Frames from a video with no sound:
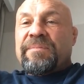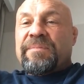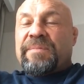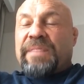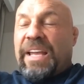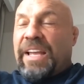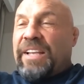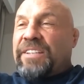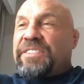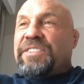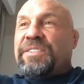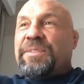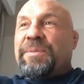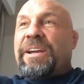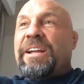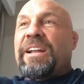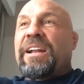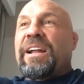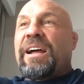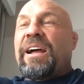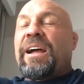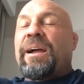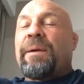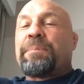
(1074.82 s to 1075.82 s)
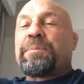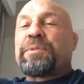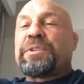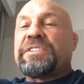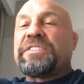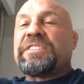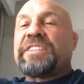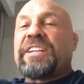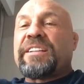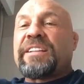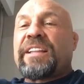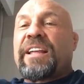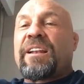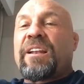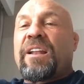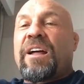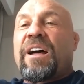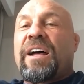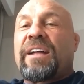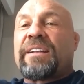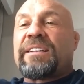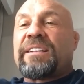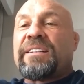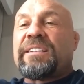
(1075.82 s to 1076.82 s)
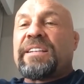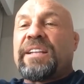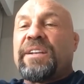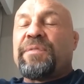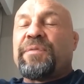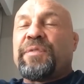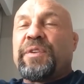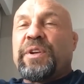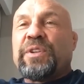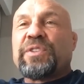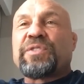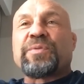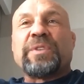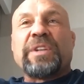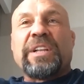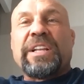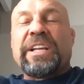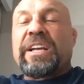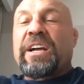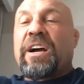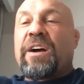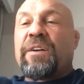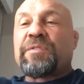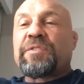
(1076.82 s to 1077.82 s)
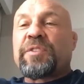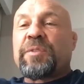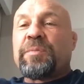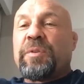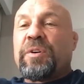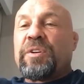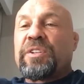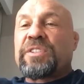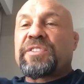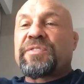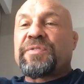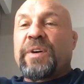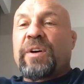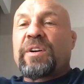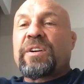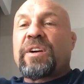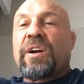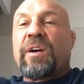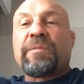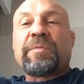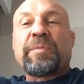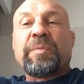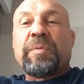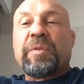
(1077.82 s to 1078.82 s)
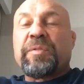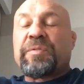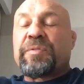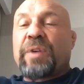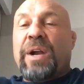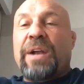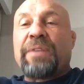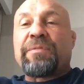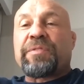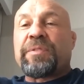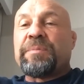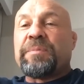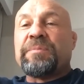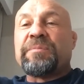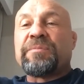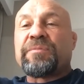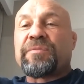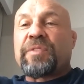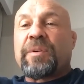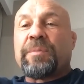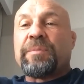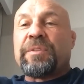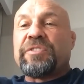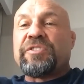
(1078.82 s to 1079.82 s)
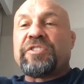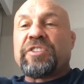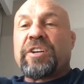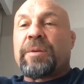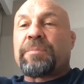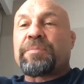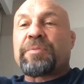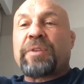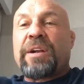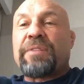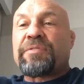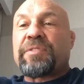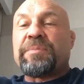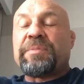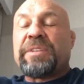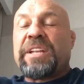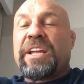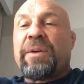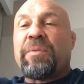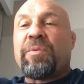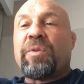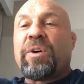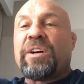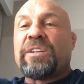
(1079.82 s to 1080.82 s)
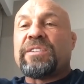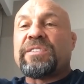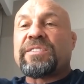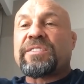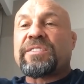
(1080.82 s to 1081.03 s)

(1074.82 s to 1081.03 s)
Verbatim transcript: Thanks, you man. I appreciate that a lot. It, it, feels really comfortable. It's felt comfortable right from from the jump, right from day one.